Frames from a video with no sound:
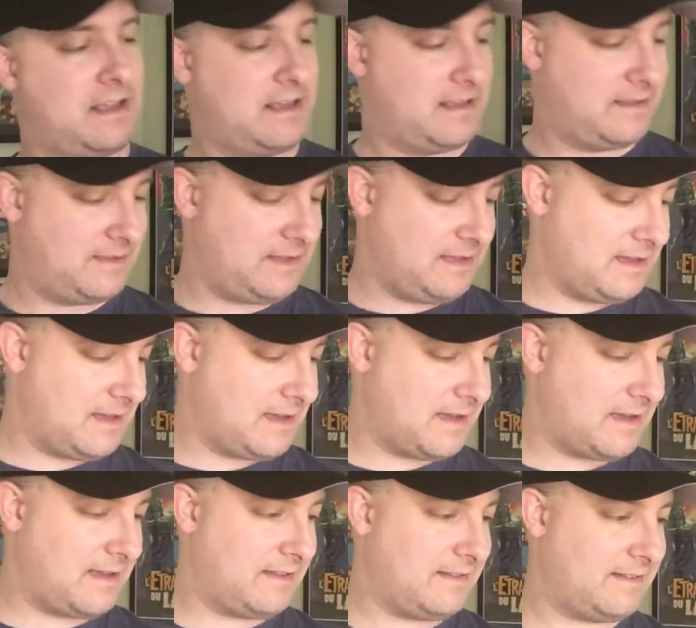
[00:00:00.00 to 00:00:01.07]

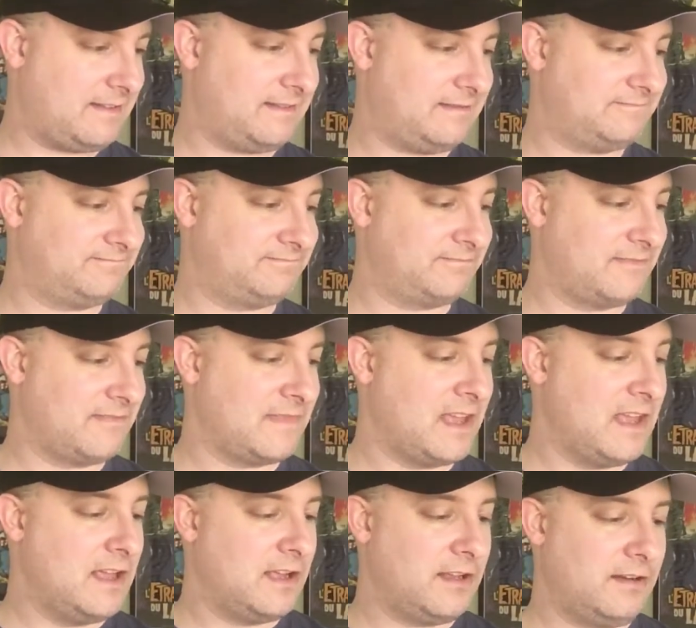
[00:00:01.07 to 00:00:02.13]
The
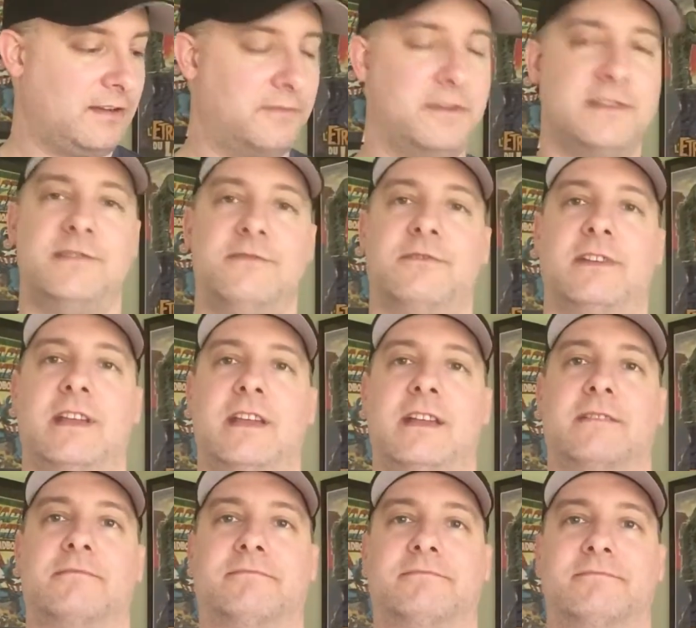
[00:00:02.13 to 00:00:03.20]
reason you
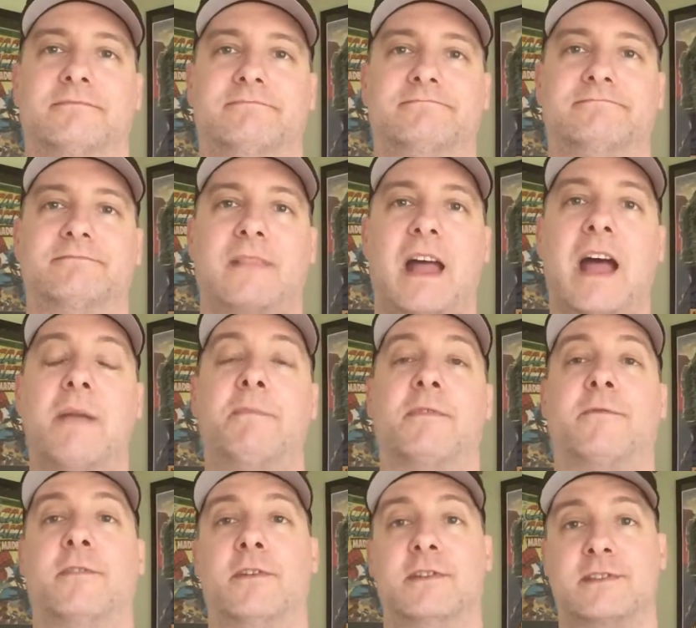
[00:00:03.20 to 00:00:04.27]
can't, I
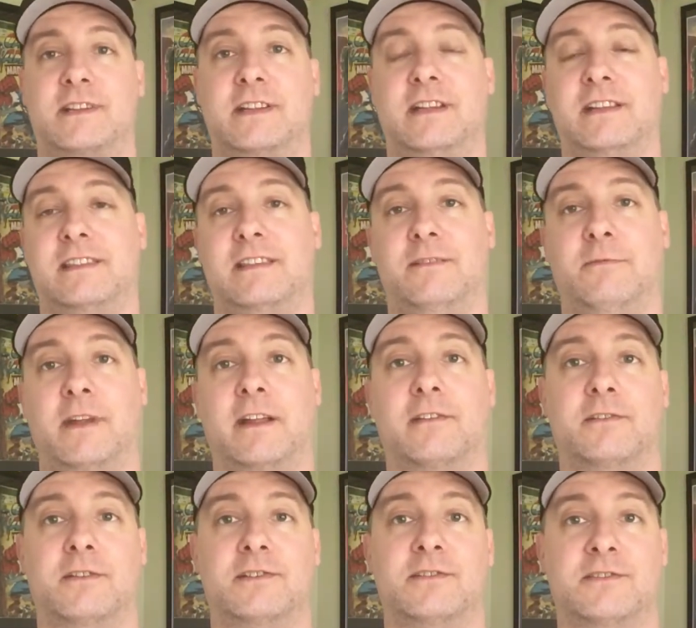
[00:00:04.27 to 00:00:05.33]
prefer just to get the
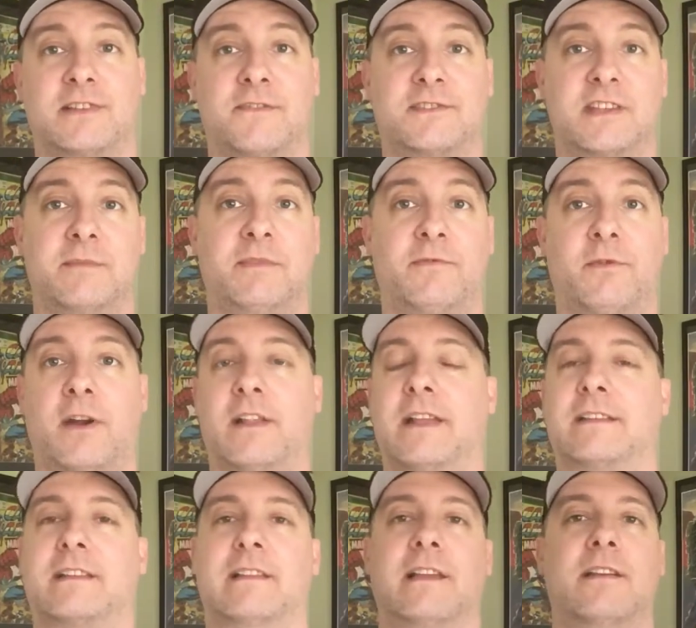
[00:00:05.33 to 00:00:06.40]
regular issues. I've said before, I
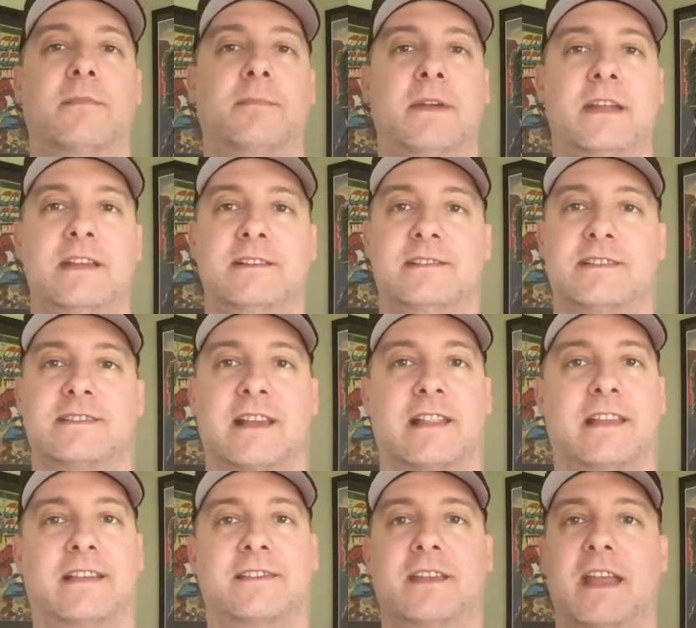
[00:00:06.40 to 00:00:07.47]
like the letter pages, I
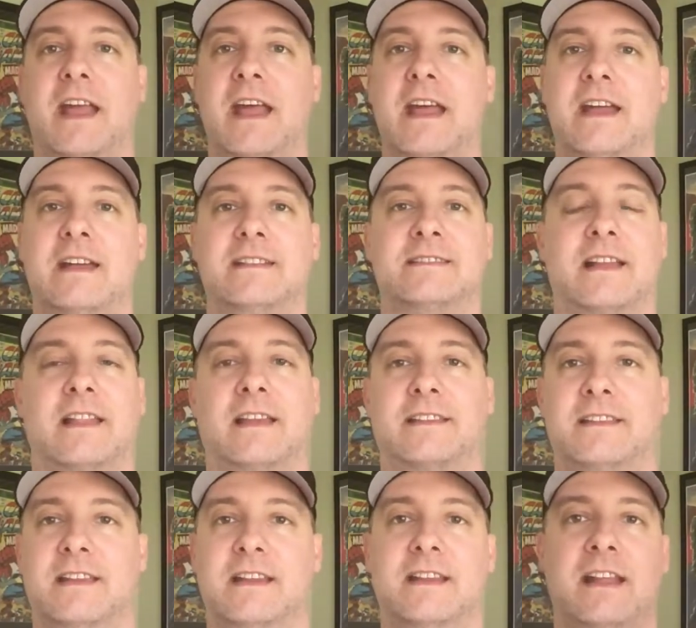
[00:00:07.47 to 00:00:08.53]
like the ads, I like
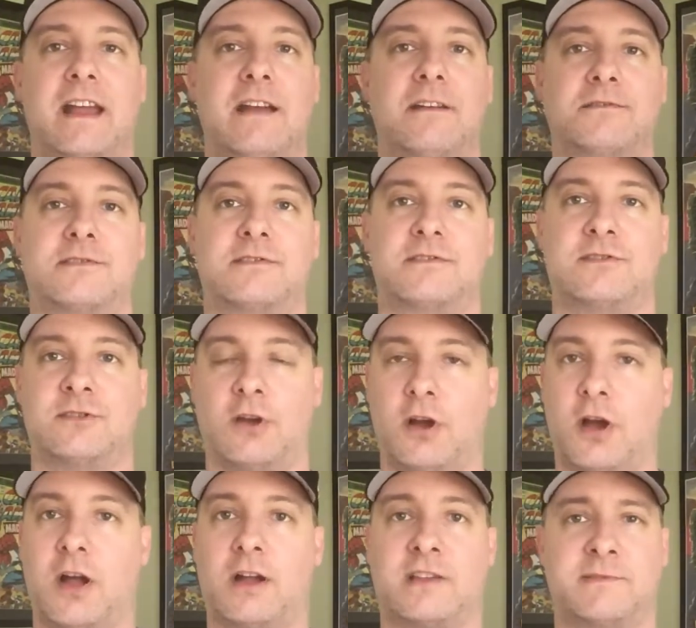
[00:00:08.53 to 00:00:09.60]
the in-house
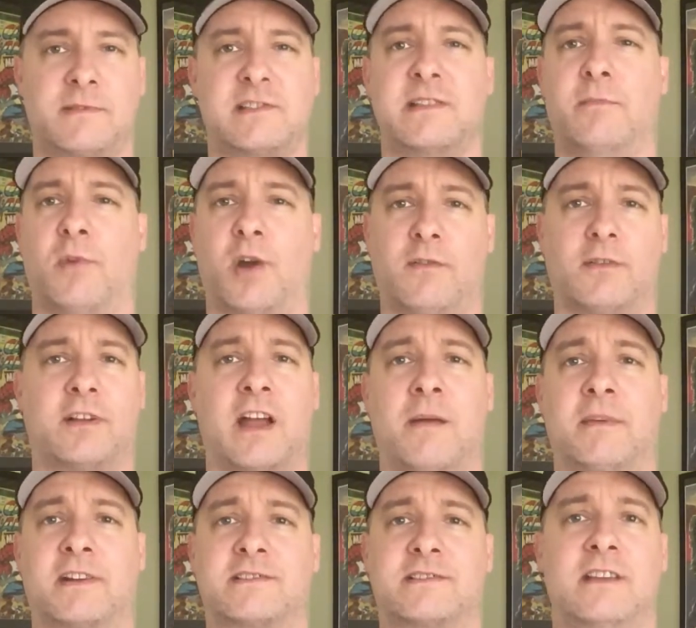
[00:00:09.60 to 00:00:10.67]
talk, especially Marvel
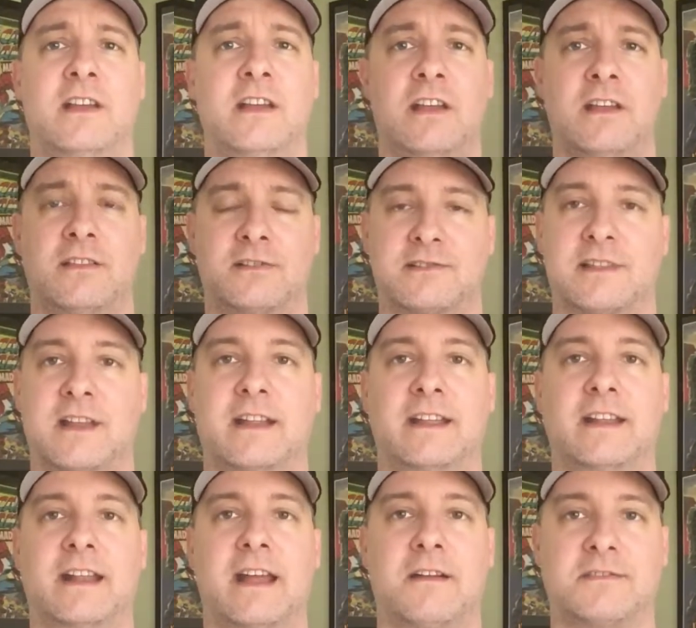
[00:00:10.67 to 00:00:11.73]
Comics. There's a lot of
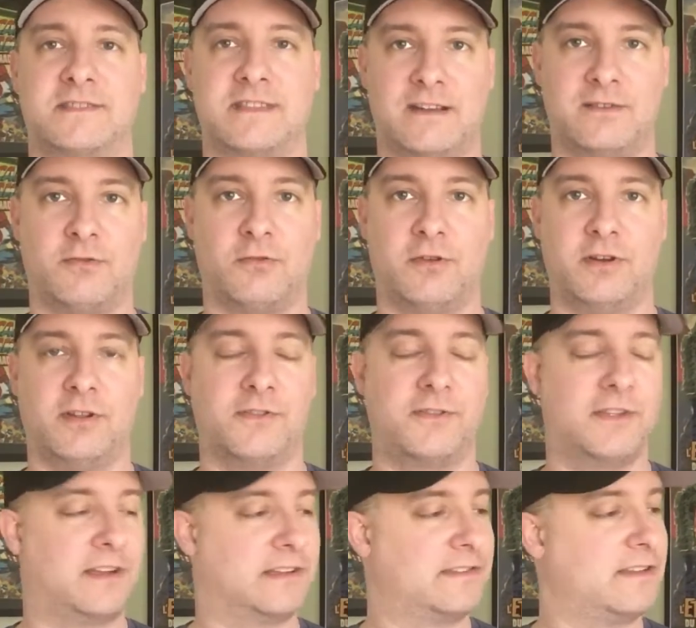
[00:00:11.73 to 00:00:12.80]
in-house editorial
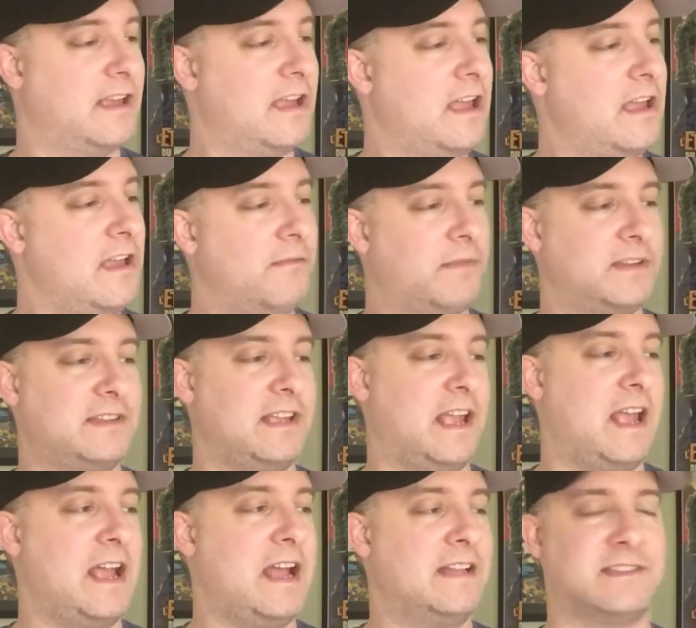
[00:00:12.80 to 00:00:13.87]
things. But the
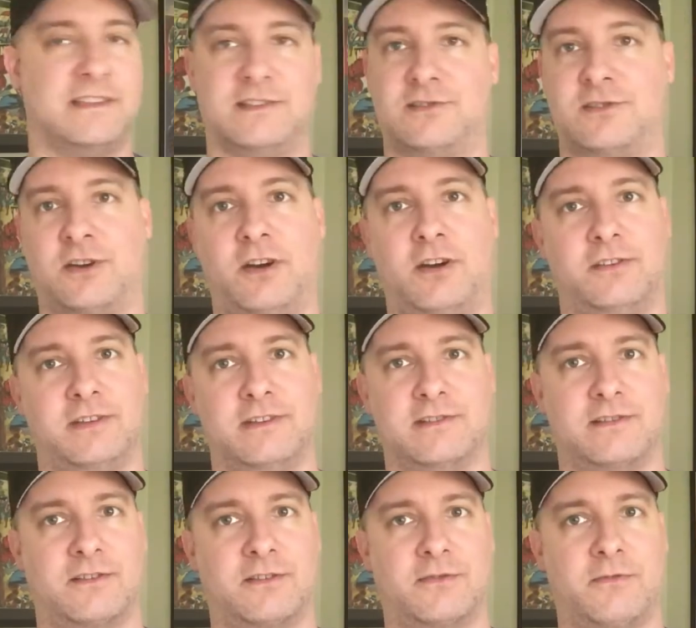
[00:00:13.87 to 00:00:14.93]
ads in these Charltons
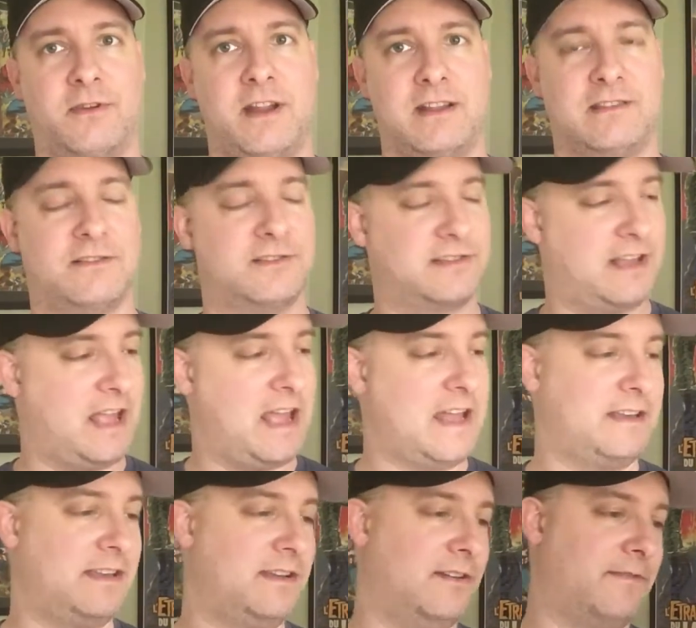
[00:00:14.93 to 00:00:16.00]
are great. There's an ad
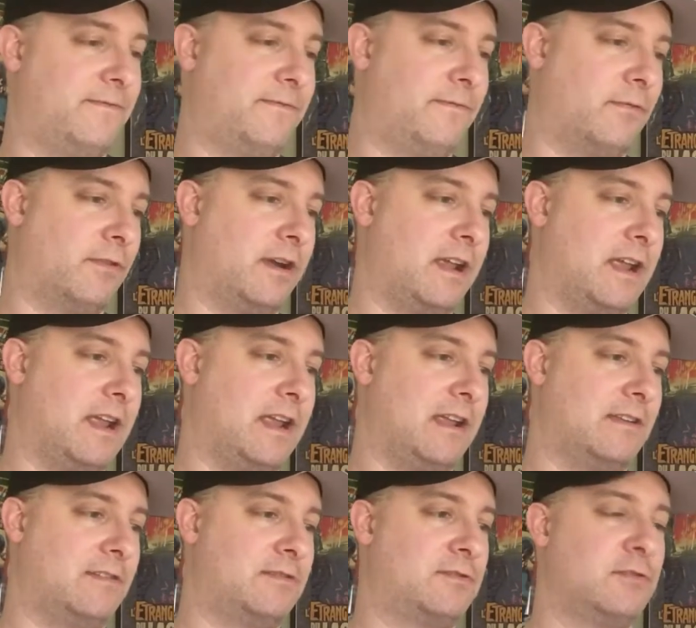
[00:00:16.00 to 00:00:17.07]
in here for
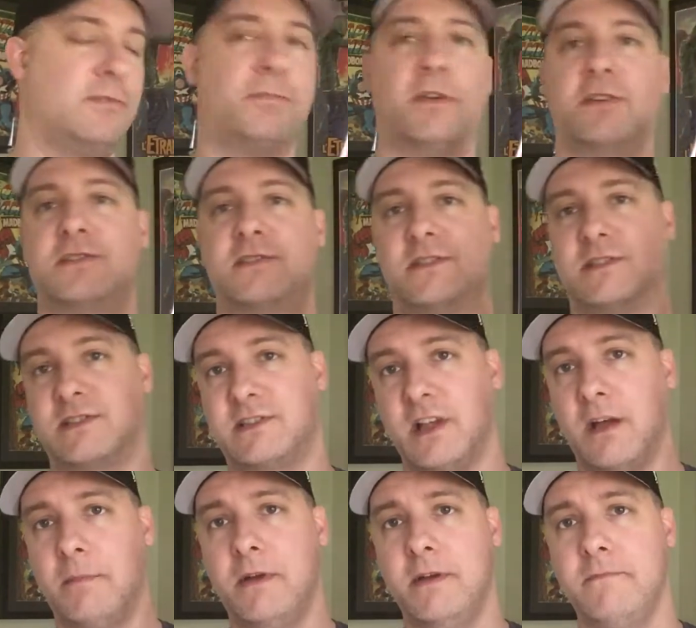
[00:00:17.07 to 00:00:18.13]
a two-person
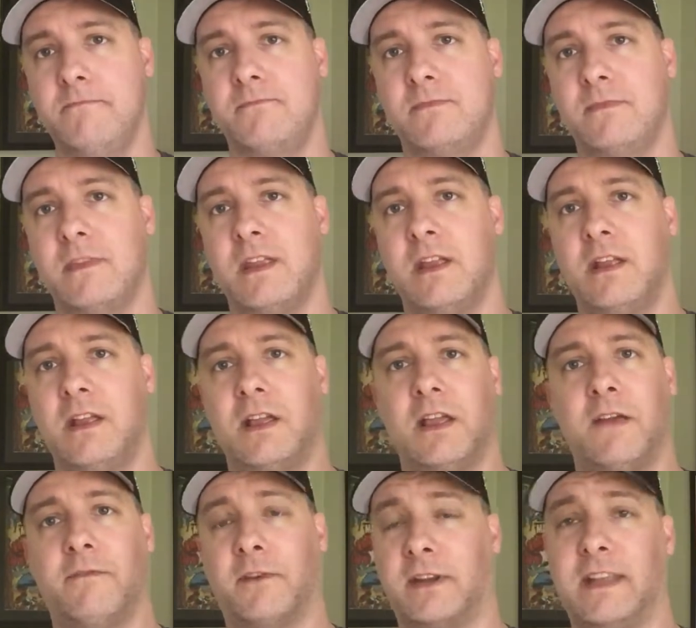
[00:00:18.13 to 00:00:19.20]
sub
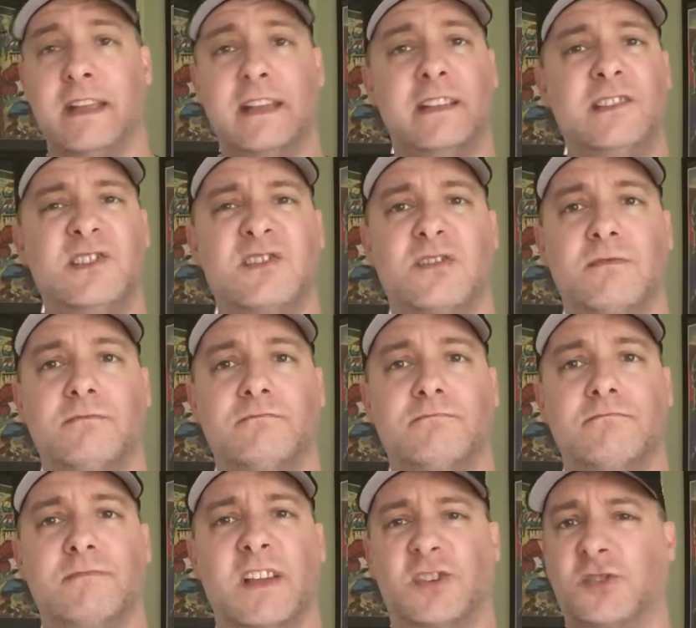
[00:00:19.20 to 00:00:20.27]
for kids
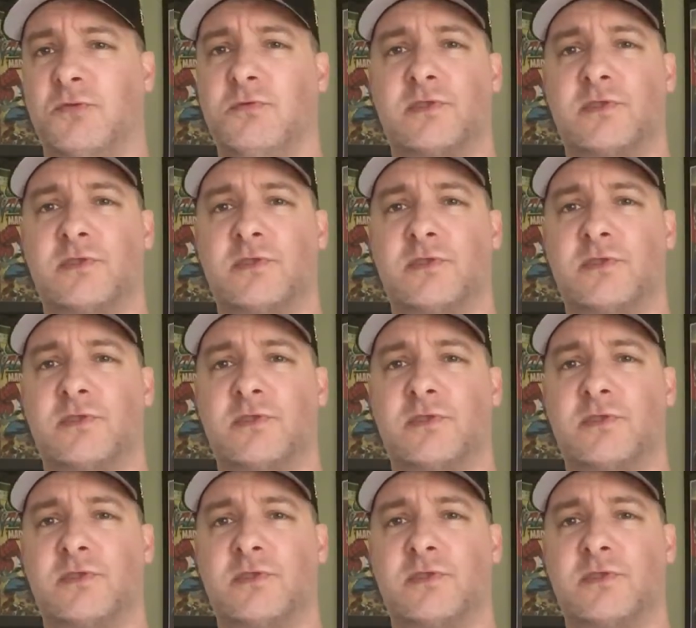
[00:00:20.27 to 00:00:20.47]
that shoots,